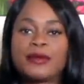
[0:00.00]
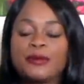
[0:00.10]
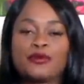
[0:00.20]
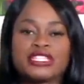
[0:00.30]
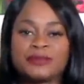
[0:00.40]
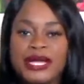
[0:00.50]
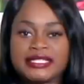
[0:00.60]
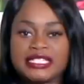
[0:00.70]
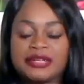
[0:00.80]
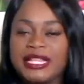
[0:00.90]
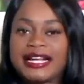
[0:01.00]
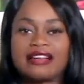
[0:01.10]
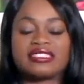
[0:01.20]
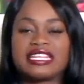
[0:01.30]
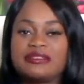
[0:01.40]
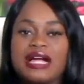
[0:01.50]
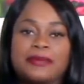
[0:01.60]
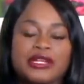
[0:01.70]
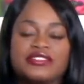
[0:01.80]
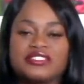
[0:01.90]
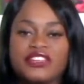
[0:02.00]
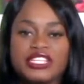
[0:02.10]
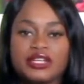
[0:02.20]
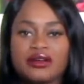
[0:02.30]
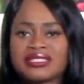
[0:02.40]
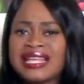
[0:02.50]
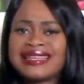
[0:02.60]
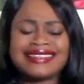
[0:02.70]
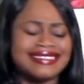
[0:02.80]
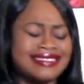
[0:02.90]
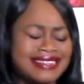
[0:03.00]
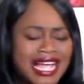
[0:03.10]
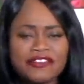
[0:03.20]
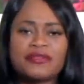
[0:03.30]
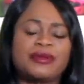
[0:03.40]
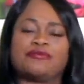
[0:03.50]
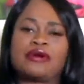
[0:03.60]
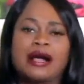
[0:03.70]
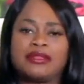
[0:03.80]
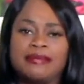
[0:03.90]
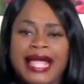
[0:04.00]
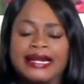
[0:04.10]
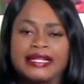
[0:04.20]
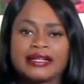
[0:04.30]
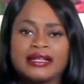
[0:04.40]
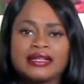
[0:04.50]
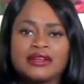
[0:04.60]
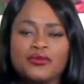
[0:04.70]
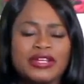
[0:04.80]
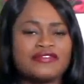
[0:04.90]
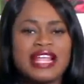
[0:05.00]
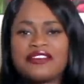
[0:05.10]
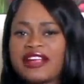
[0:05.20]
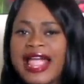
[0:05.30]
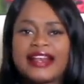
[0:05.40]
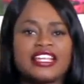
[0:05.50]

of people respected him. Like I said in my previous videos, he's never been problematic. We've never had